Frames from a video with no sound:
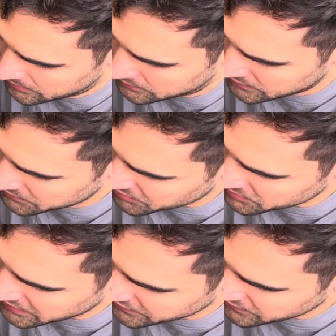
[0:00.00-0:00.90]
this
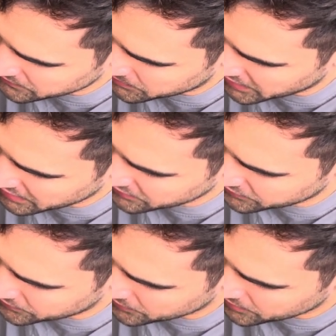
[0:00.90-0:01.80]
probably isn't a bike
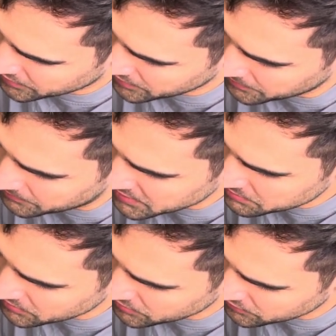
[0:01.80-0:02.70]
for
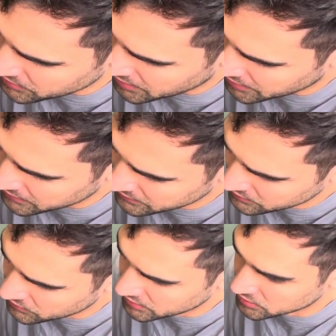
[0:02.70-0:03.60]
people who ride
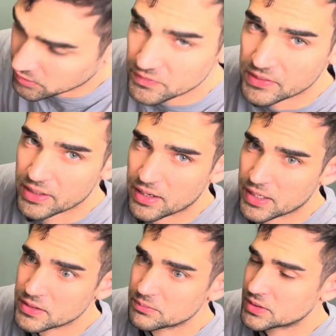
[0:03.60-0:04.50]
quite a lot of stack
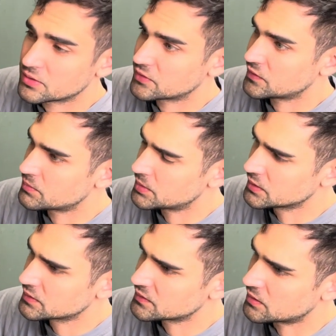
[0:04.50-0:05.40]
height, because we
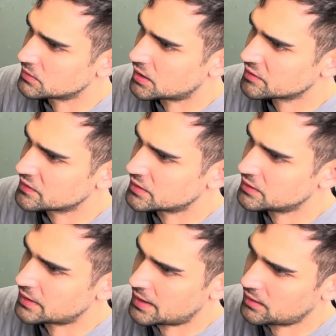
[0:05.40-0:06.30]
built some last year
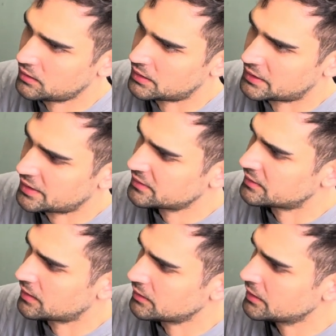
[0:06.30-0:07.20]
in L and
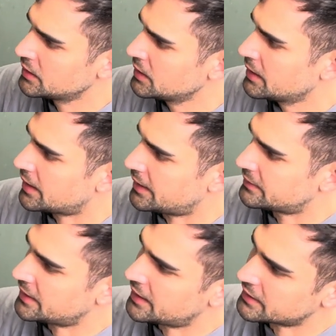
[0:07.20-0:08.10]
XL, and
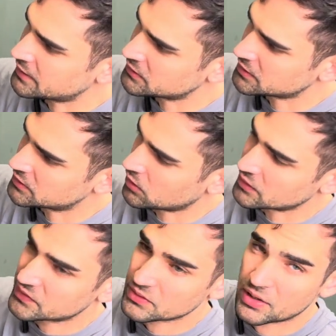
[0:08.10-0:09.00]
there even the
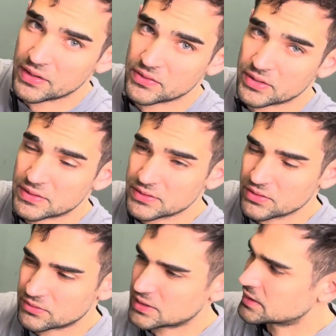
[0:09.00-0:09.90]
tallest riser is
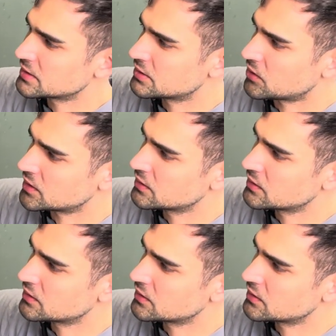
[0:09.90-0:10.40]
really quite